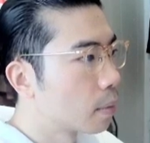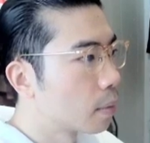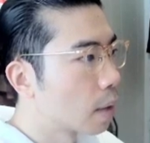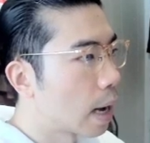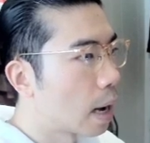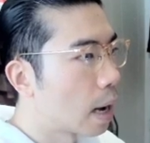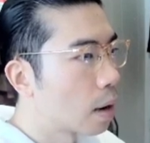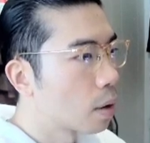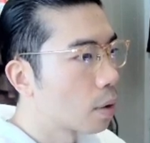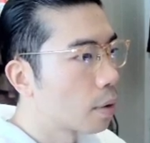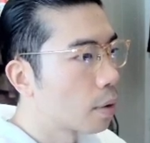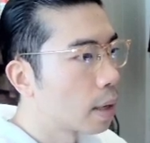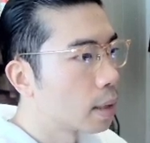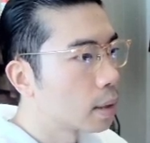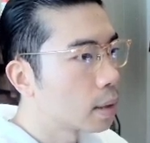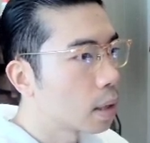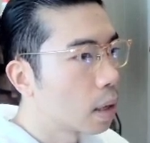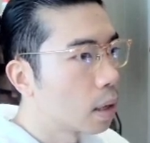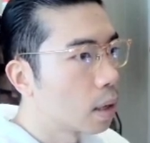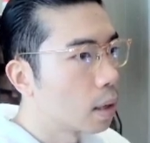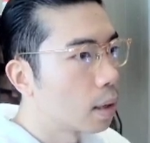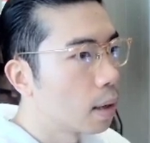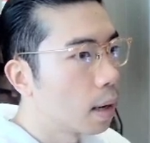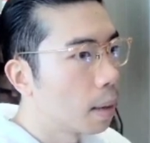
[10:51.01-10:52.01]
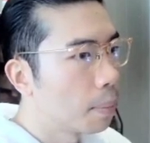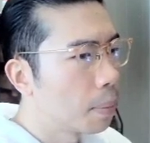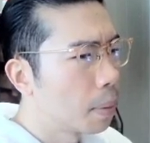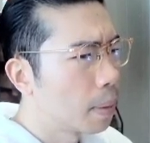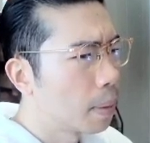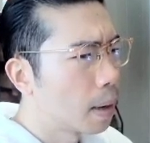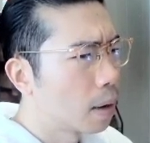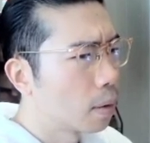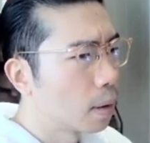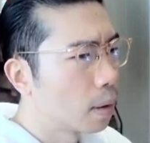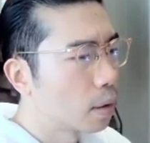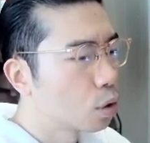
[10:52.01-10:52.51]
Algorand's up
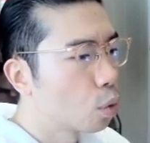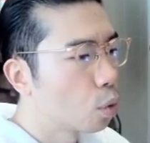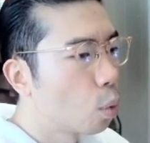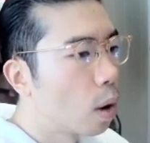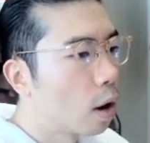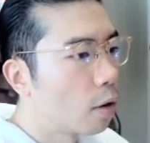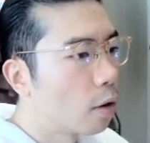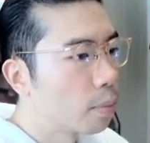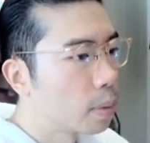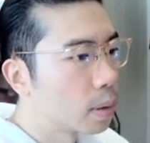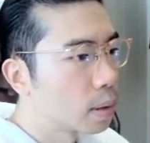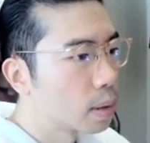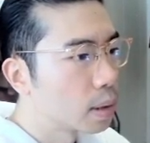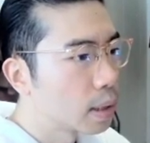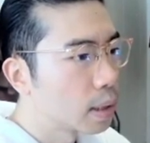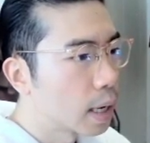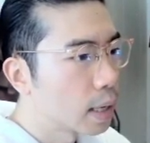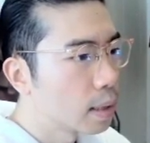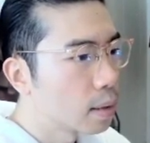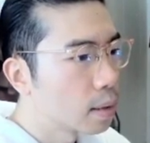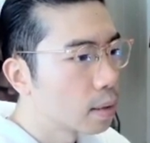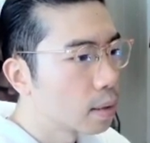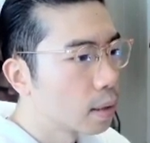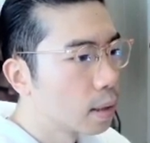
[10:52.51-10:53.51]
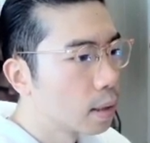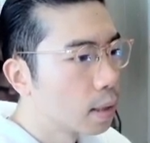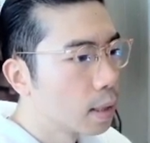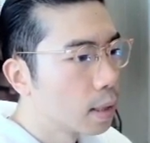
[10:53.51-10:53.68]
about 12%.